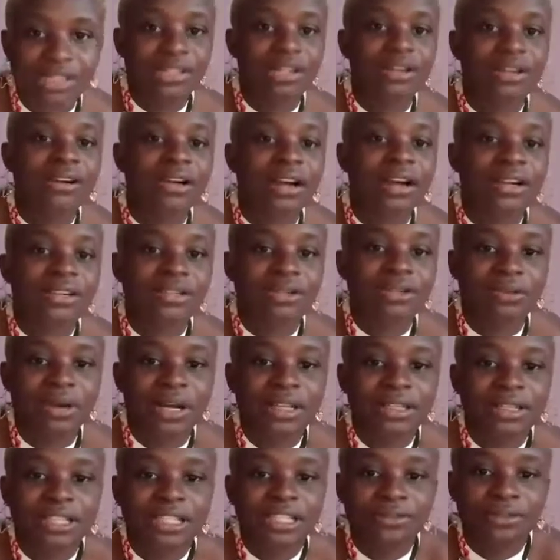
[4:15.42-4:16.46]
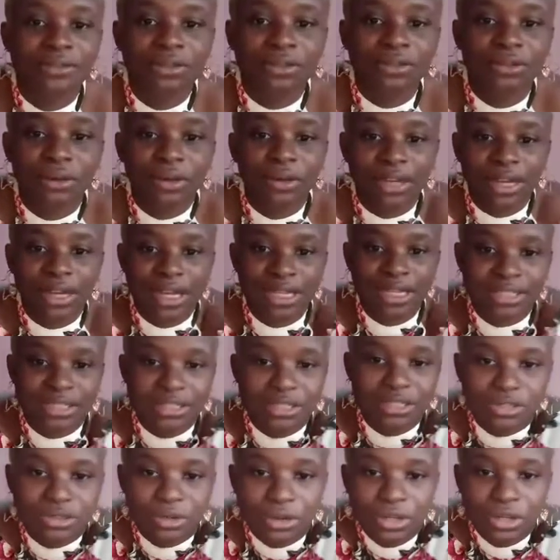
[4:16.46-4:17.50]
As long as you want this food to
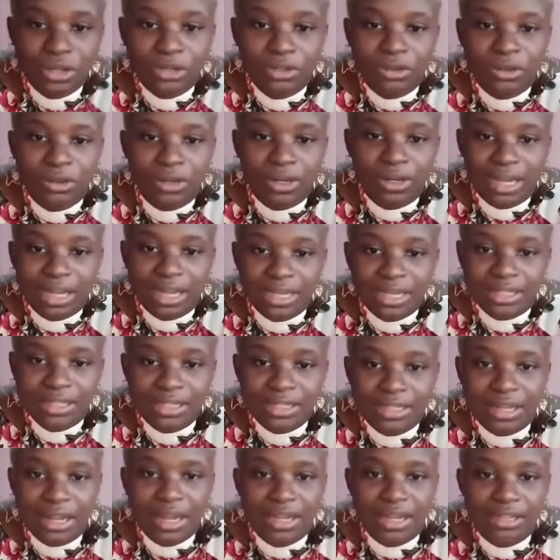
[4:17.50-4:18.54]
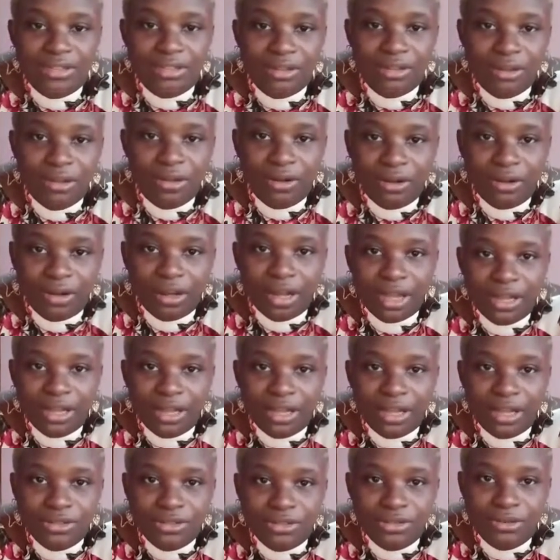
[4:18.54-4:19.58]
last, it's going to last as long
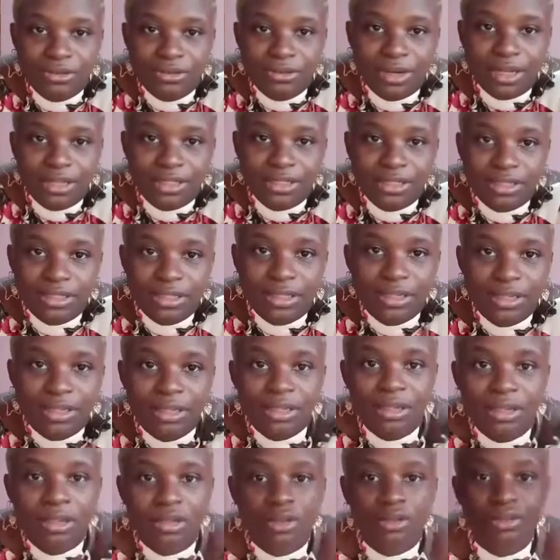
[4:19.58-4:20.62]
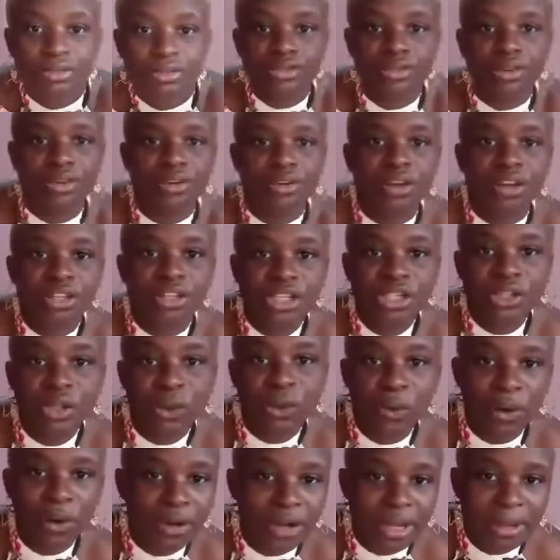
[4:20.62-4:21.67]
as you want. So nothing
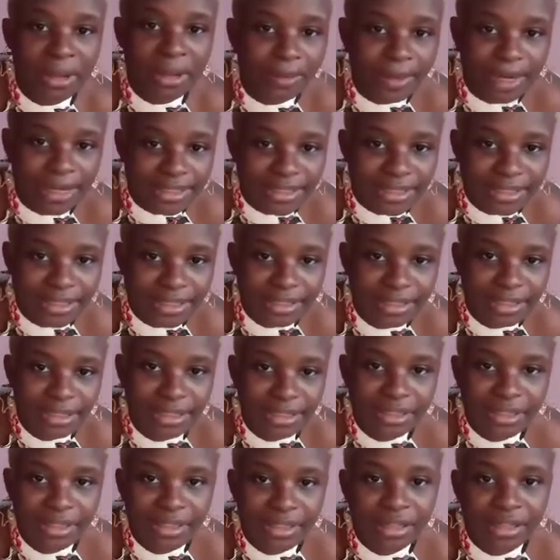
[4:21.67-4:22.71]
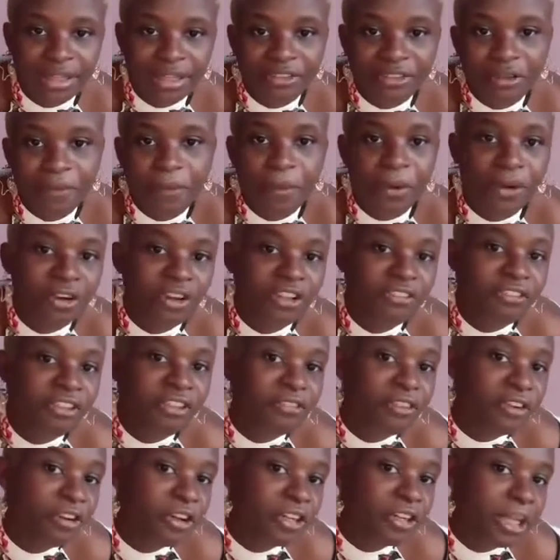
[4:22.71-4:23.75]
to worry about. If you follow
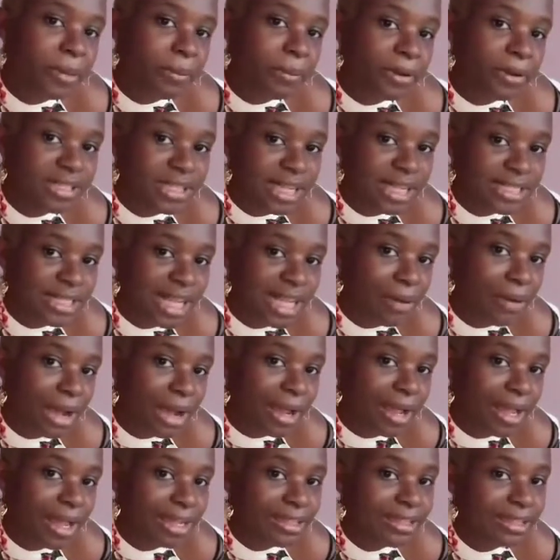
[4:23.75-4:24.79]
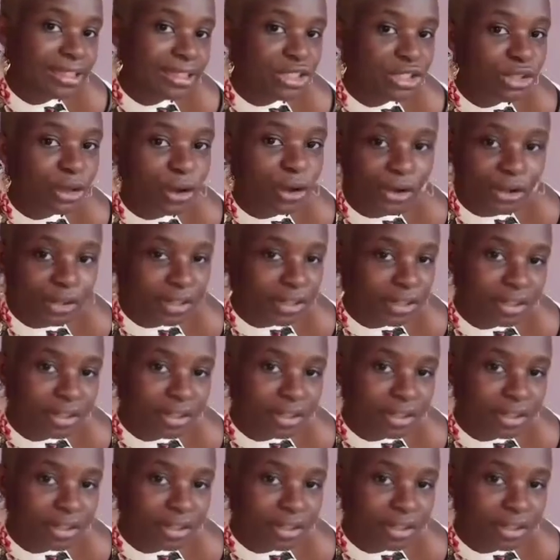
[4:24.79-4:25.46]
the process how I get this done,